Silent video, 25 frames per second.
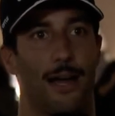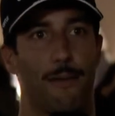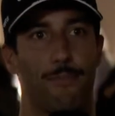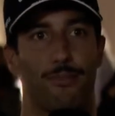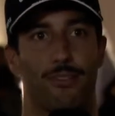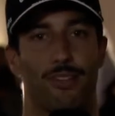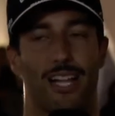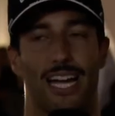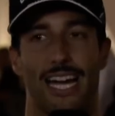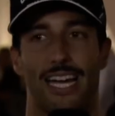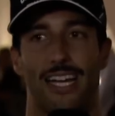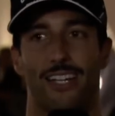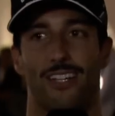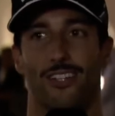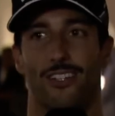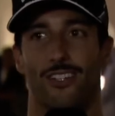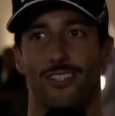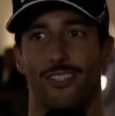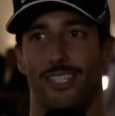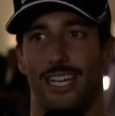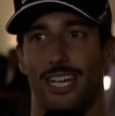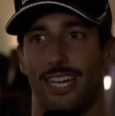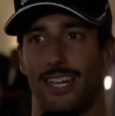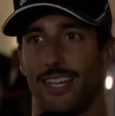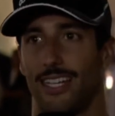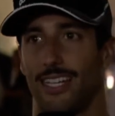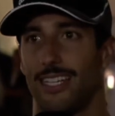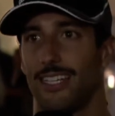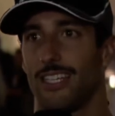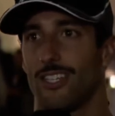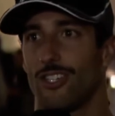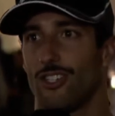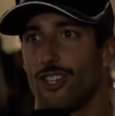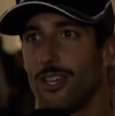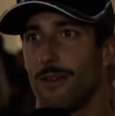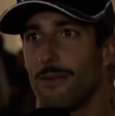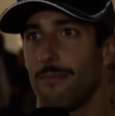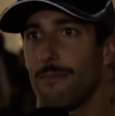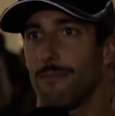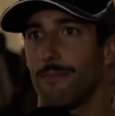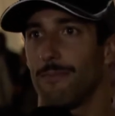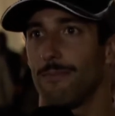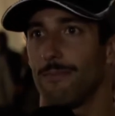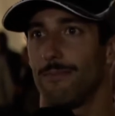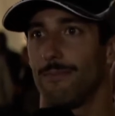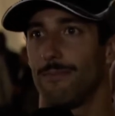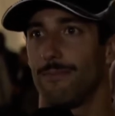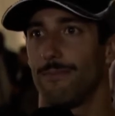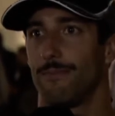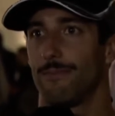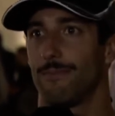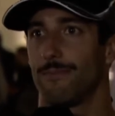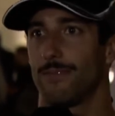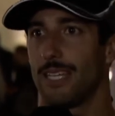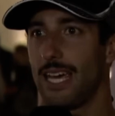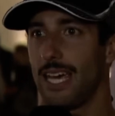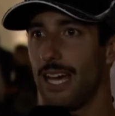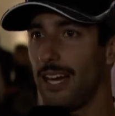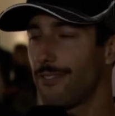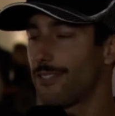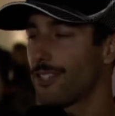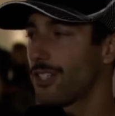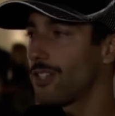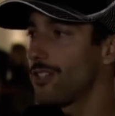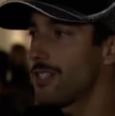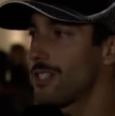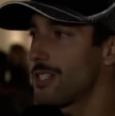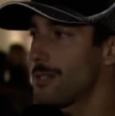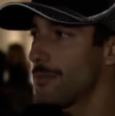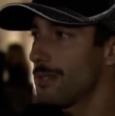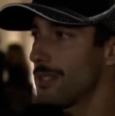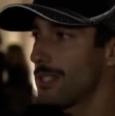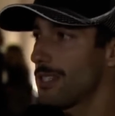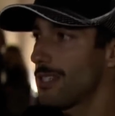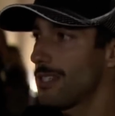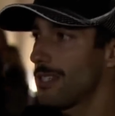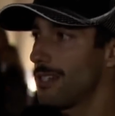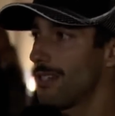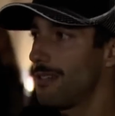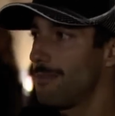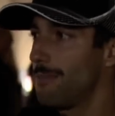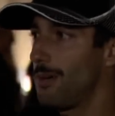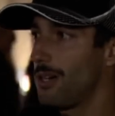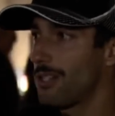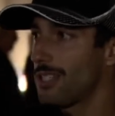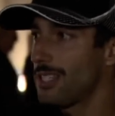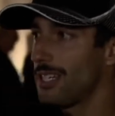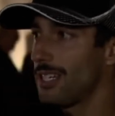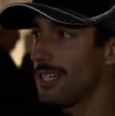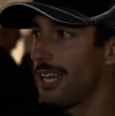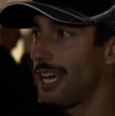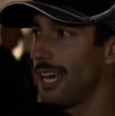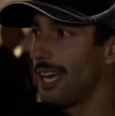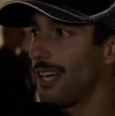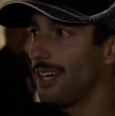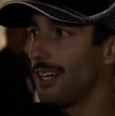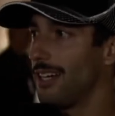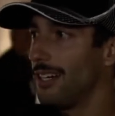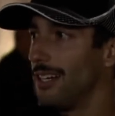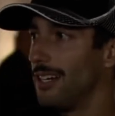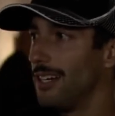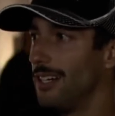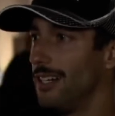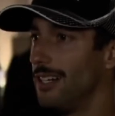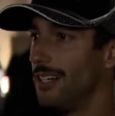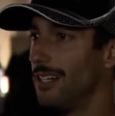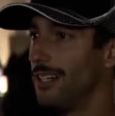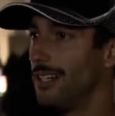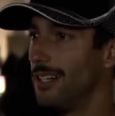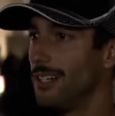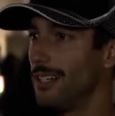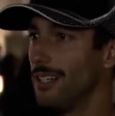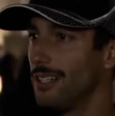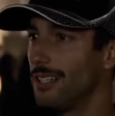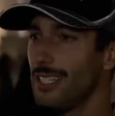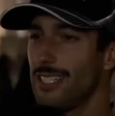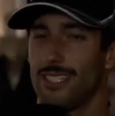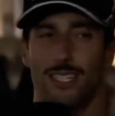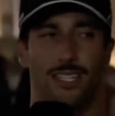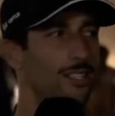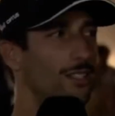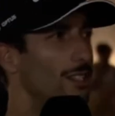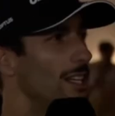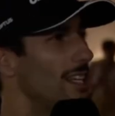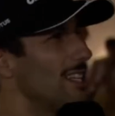plan on getting in the gym day after Christmas, Boxing Day. Is it